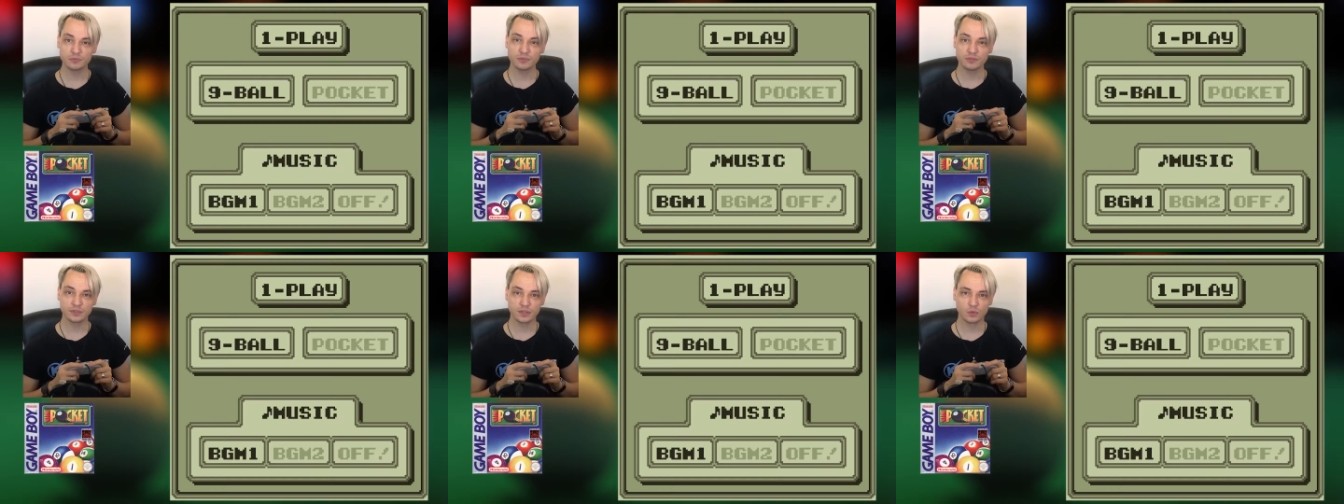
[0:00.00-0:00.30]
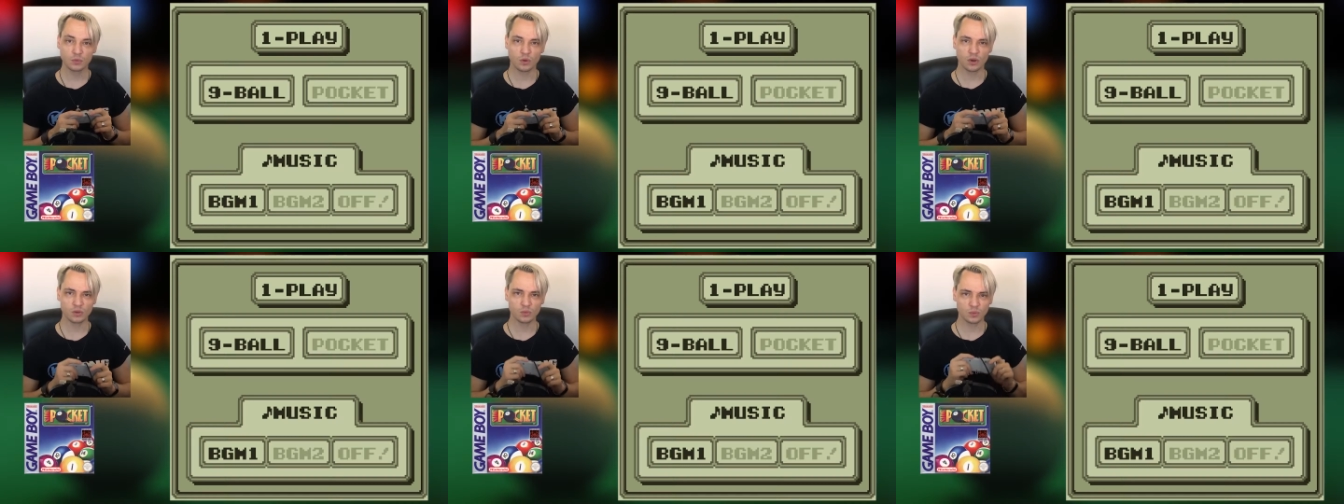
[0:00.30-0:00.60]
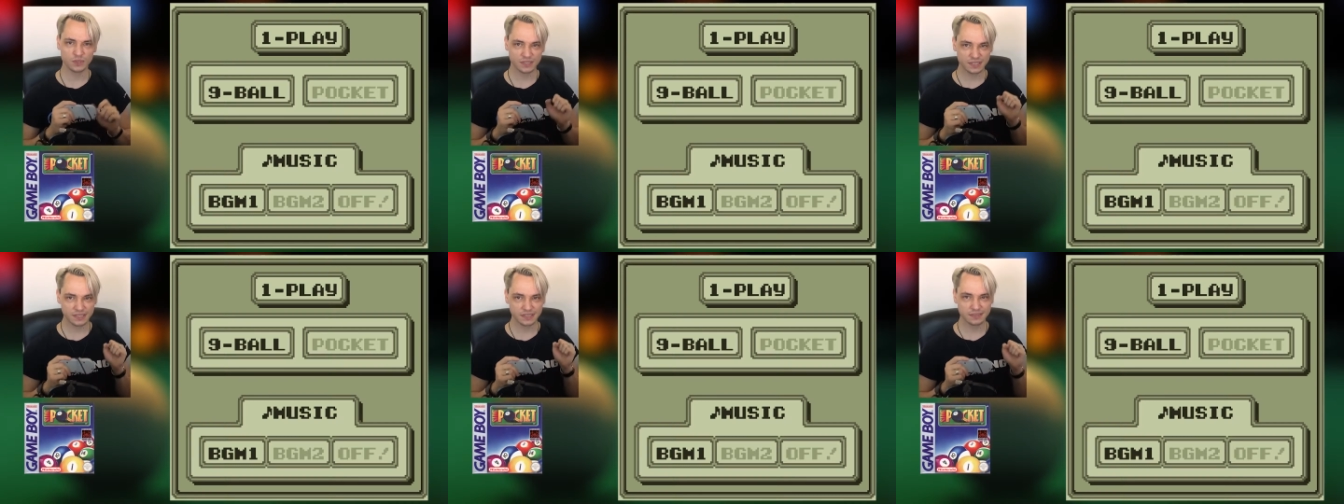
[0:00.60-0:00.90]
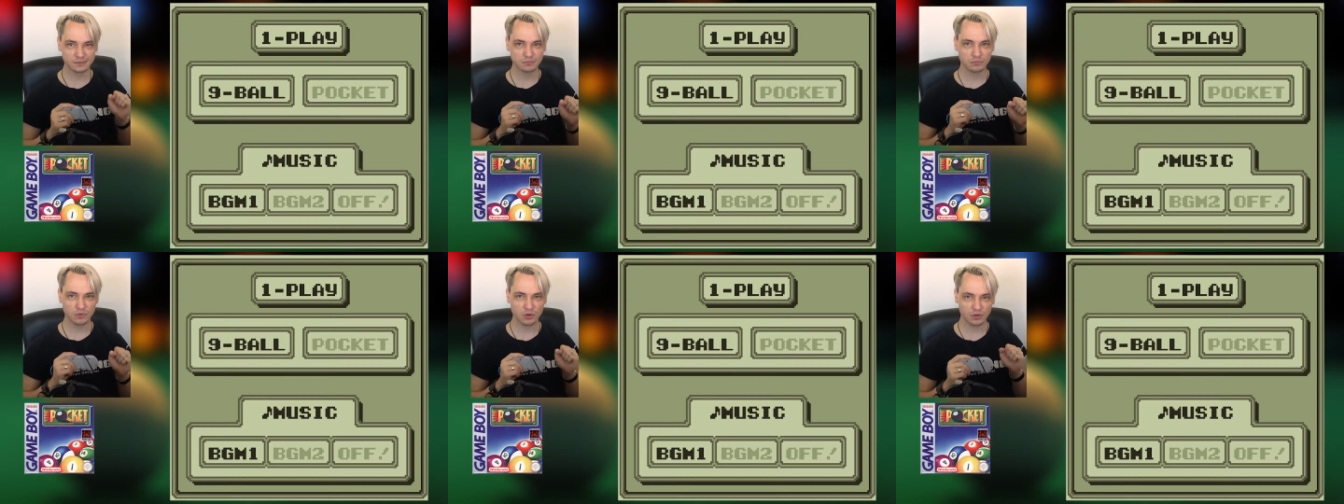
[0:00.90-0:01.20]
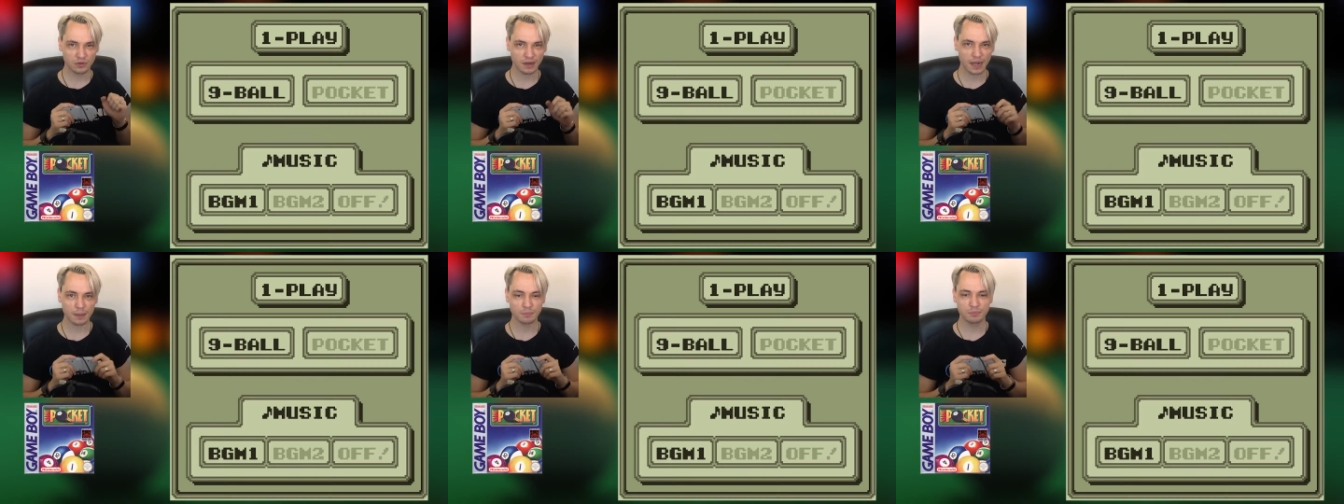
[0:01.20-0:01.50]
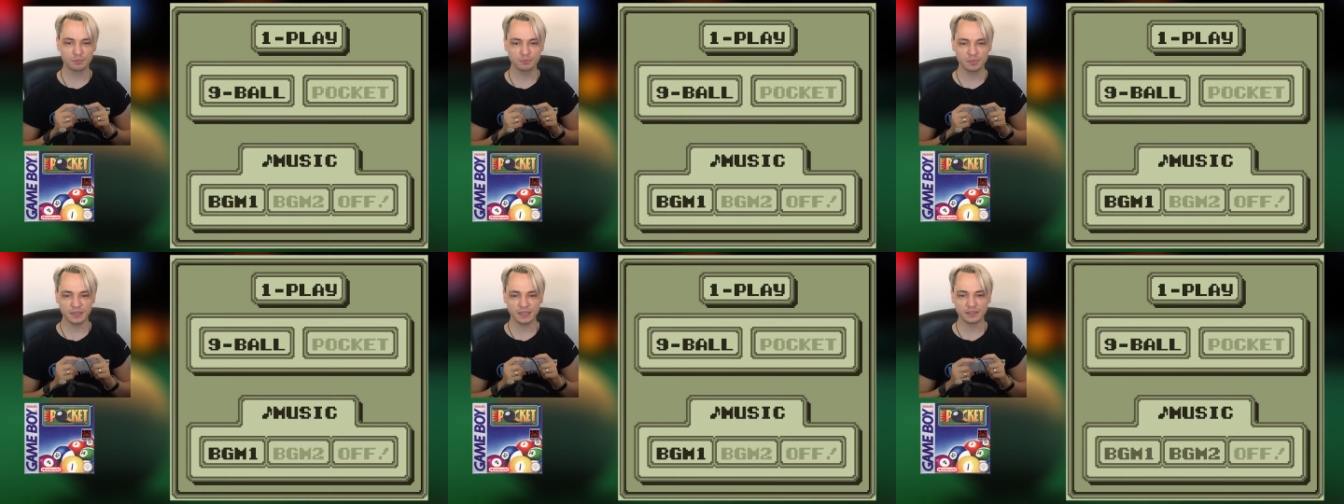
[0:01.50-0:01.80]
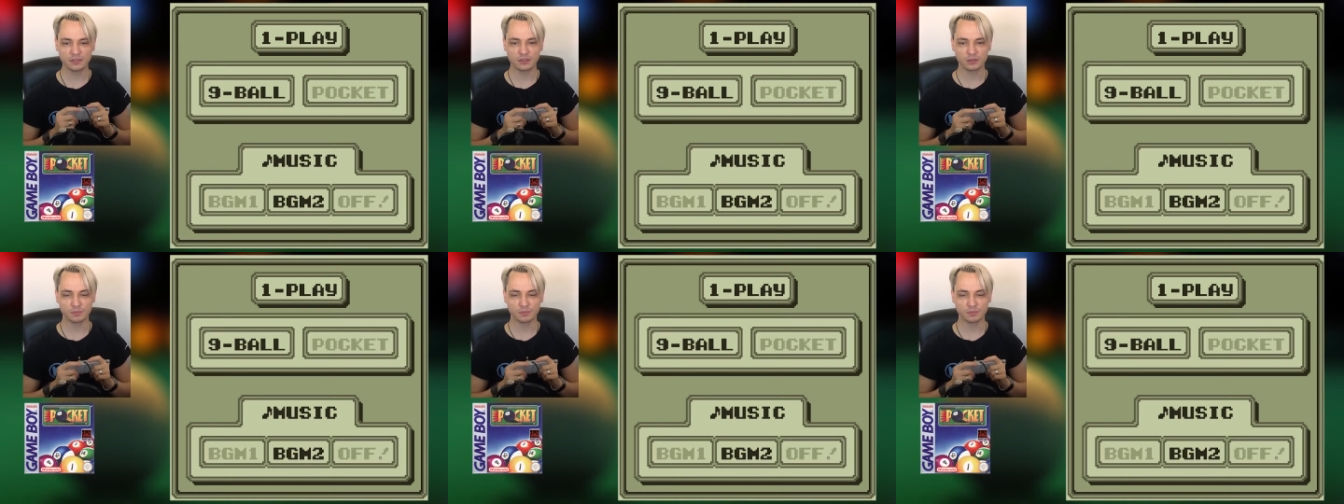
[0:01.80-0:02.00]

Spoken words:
music 1, which is more upbeat,